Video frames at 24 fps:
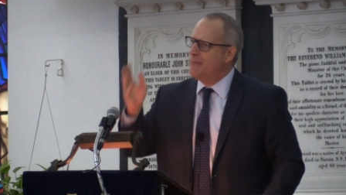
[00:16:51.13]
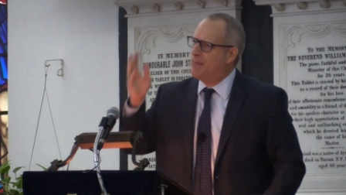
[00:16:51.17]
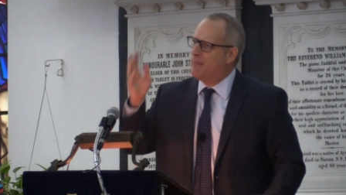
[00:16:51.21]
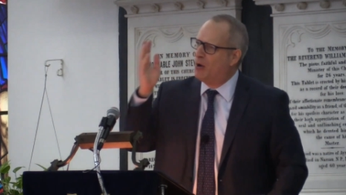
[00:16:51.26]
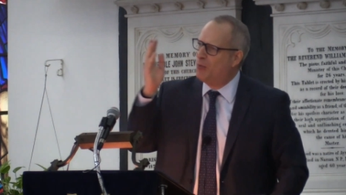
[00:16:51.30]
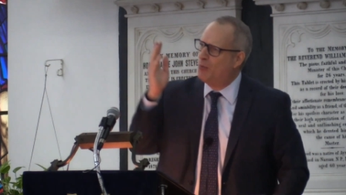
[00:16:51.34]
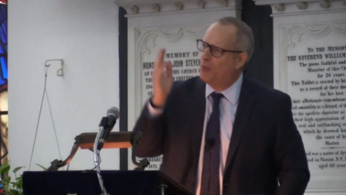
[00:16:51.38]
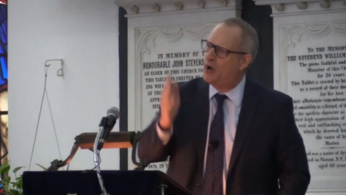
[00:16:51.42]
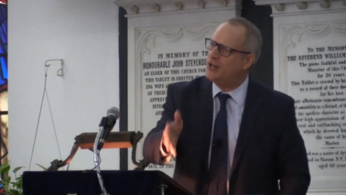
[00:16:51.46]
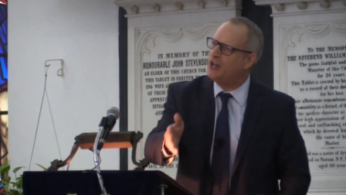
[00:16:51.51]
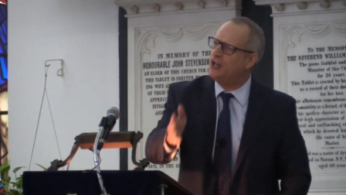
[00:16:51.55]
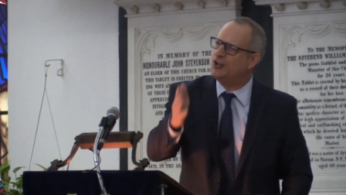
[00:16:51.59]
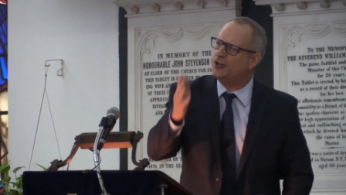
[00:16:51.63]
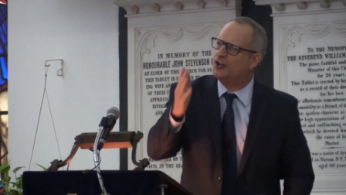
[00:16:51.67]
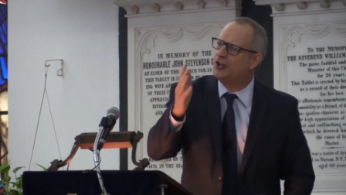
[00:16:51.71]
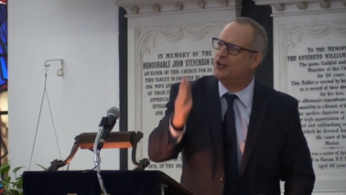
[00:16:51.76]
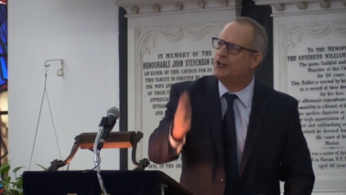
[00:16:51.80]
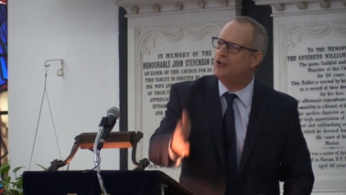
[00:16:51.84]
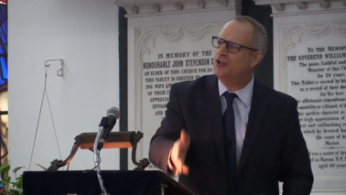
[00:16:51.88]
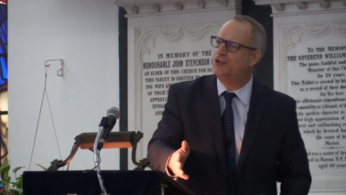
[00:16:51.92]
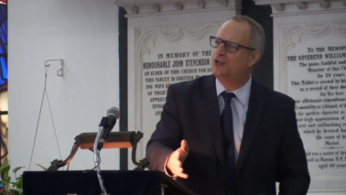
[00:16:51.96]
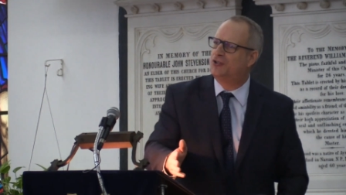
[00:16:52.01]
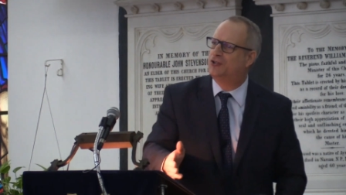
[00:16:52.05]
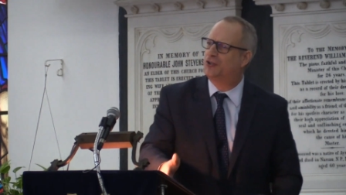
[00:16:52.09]
but what are you
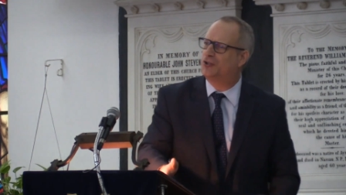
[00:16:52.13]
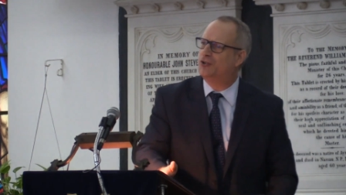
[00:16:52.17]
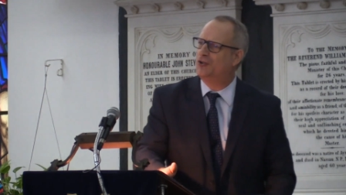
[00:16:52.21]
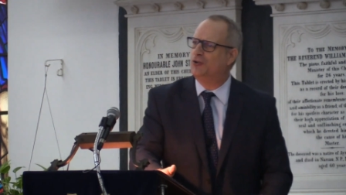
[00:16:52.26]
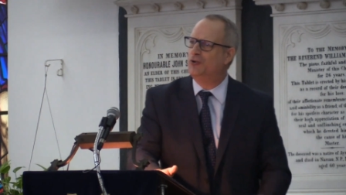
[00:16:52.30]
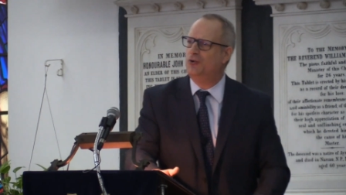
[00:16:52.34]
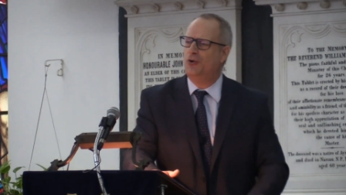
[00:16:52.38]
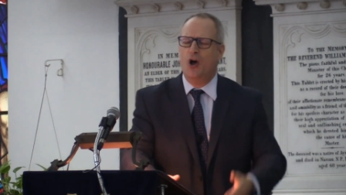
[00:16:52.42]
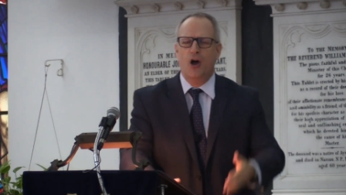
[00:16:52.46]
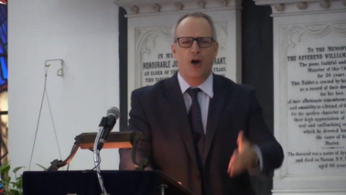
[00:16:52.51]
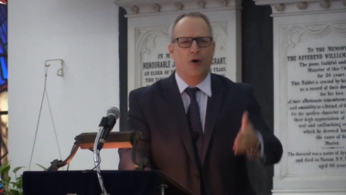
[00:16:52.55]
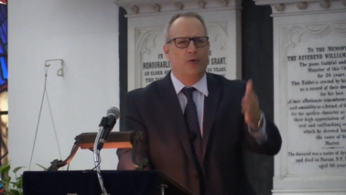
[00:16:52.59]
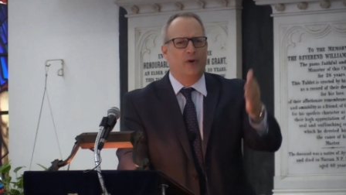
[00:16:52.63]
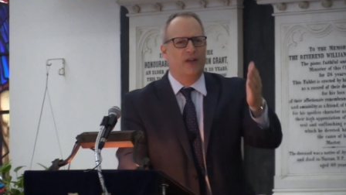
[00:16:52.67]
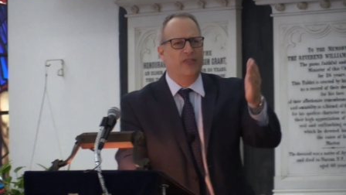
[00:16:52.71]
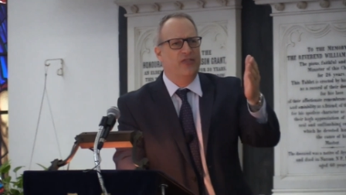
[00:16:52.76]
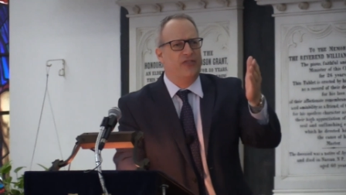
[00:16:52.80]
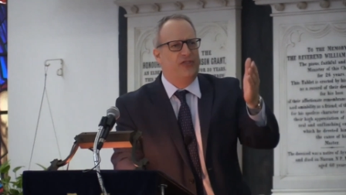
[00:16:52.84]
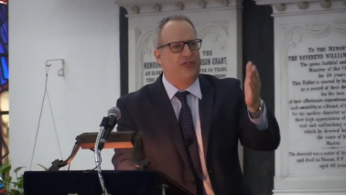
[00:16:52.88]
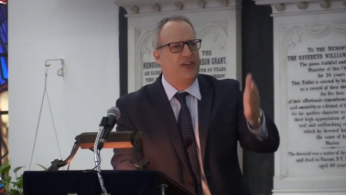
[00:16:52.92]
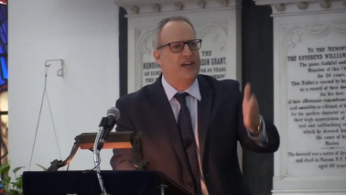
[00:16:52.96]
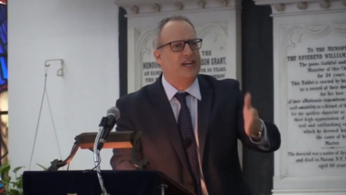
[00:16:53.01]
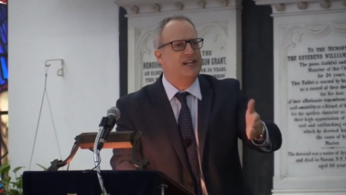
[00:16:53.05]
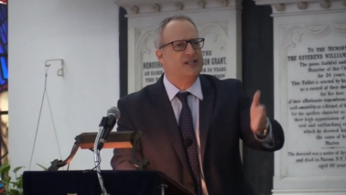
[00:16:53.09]
going to do
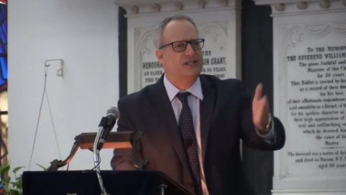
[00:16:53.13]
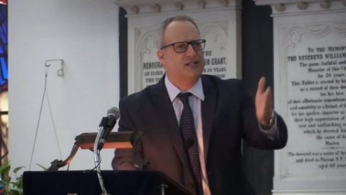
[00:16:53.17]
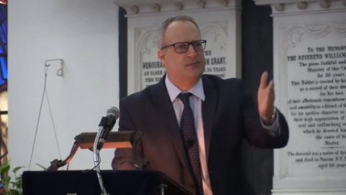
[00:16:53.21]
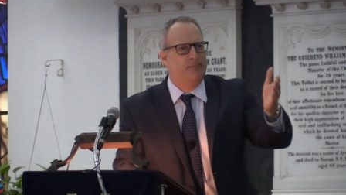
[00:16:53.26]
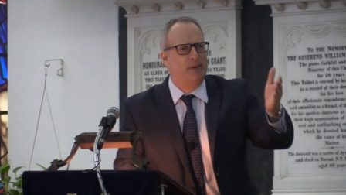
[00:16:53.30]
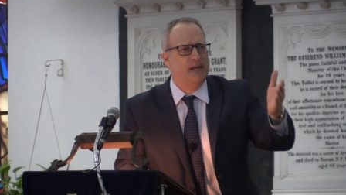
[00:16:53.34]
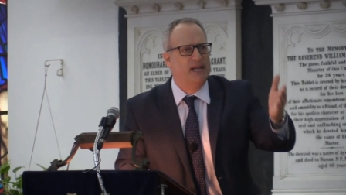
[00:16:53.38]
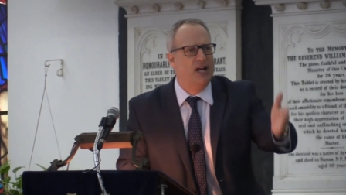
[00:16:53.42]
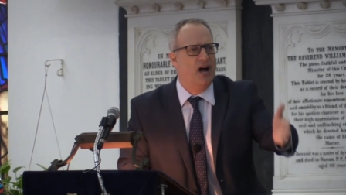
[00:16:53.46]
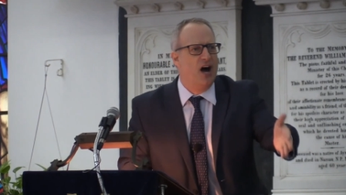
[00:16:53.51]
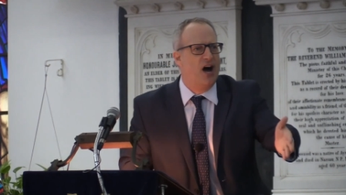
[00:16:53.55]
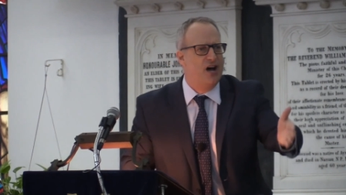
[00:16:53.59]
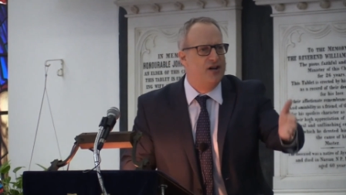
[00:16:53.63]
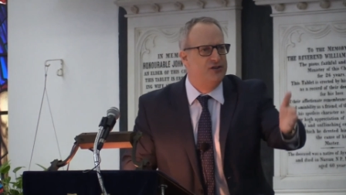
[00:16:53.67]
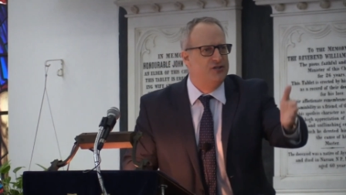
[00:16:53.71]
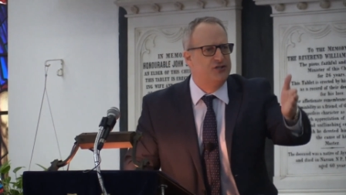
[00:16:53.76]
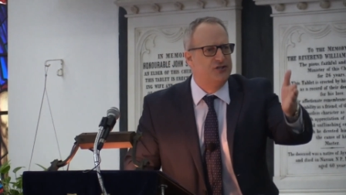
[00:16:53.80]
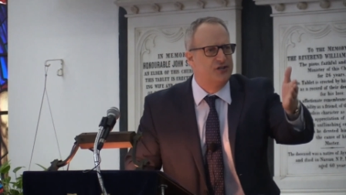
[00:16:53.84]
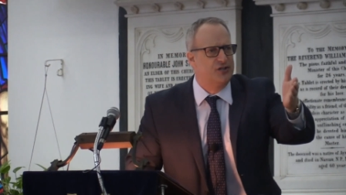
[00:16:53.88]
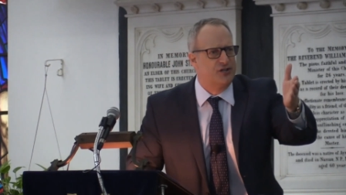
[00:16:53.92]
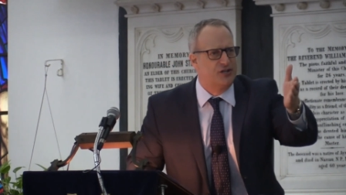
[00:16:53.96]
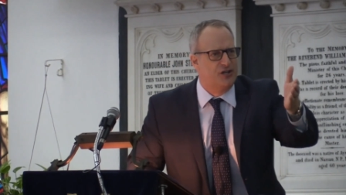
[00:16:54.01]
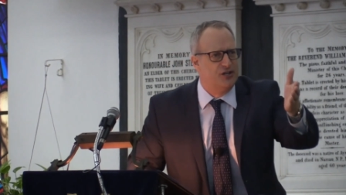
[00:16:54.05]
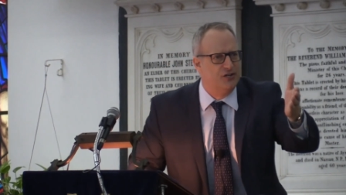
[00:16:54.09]
when things
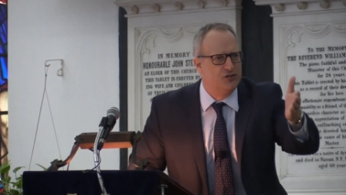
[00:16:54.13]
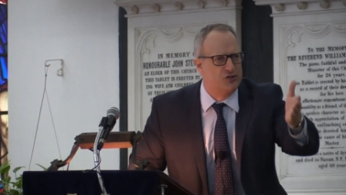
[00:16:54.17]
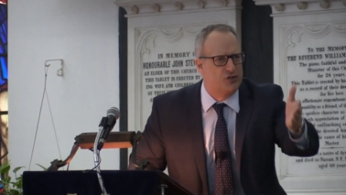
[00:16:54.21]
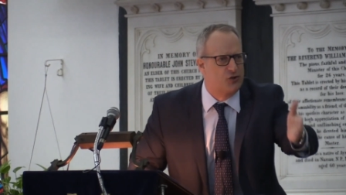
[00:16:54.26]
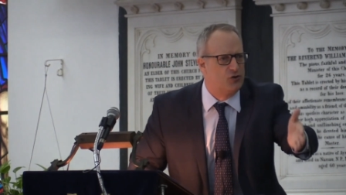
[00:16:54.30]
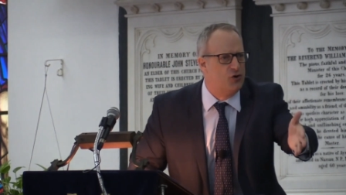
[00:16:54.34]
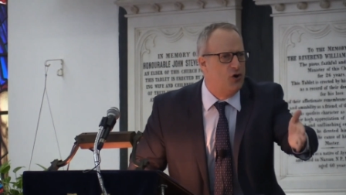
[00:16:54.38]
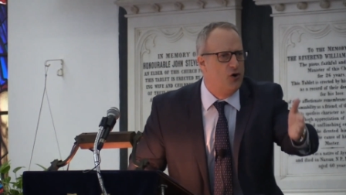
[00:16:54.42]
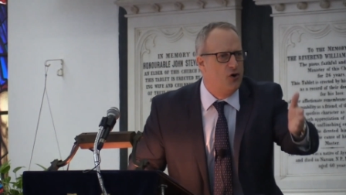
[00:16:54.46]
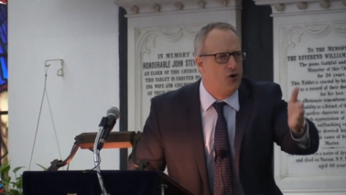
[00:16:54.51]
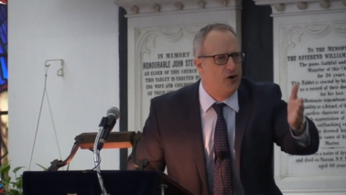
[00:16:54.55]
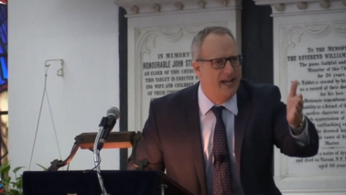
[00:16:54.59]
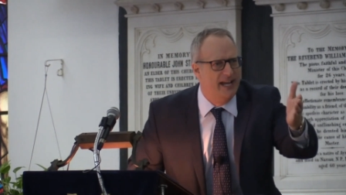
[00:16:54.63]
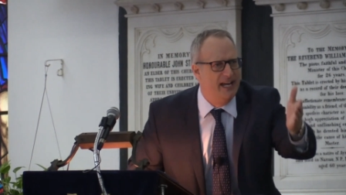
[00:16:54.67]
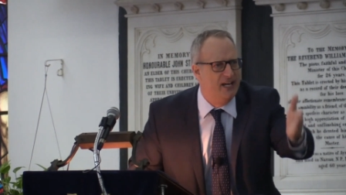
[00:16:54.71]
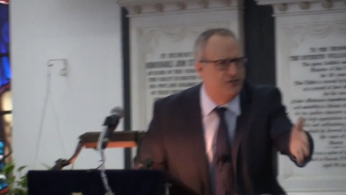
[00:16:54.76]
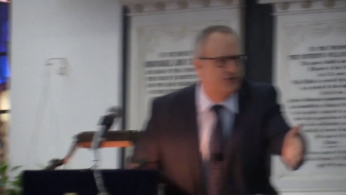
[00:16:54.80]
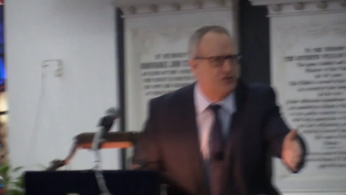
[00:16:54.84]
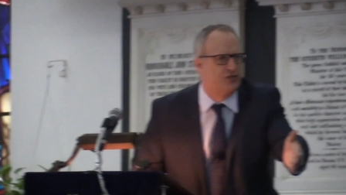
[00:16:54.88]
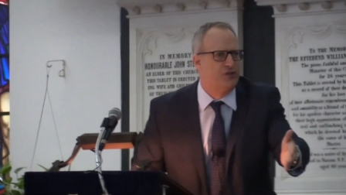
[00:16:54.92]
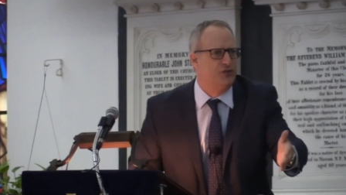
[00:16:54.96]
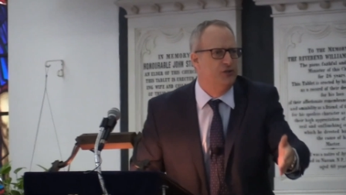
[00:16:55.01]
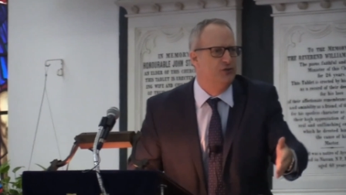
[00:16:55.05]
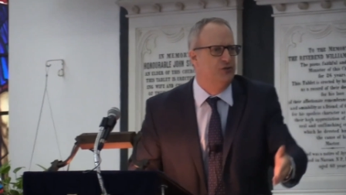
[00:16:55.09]
beyond your control
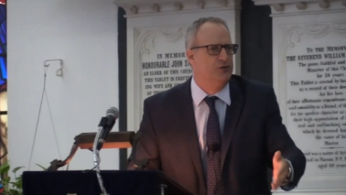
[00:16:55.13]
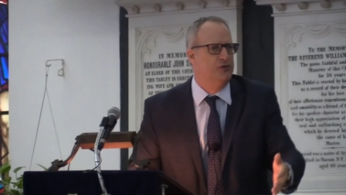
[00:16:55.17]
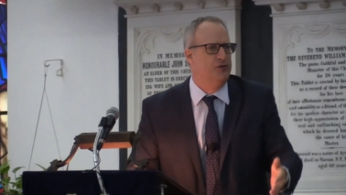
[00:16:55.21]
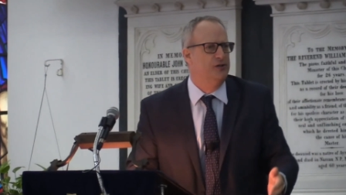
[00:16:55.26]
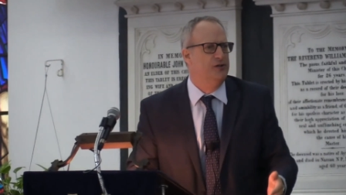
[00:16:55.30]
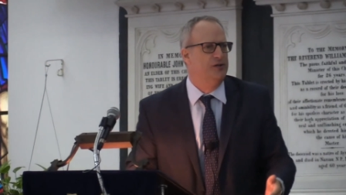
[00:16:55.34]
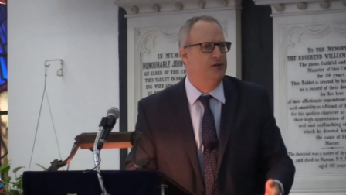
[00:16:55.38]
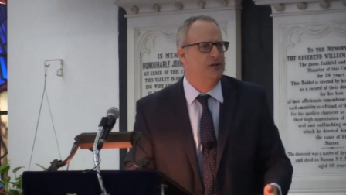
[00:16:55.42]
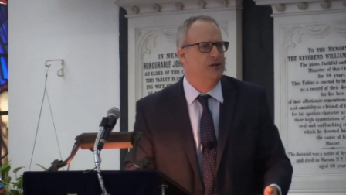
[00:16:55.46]
hit you?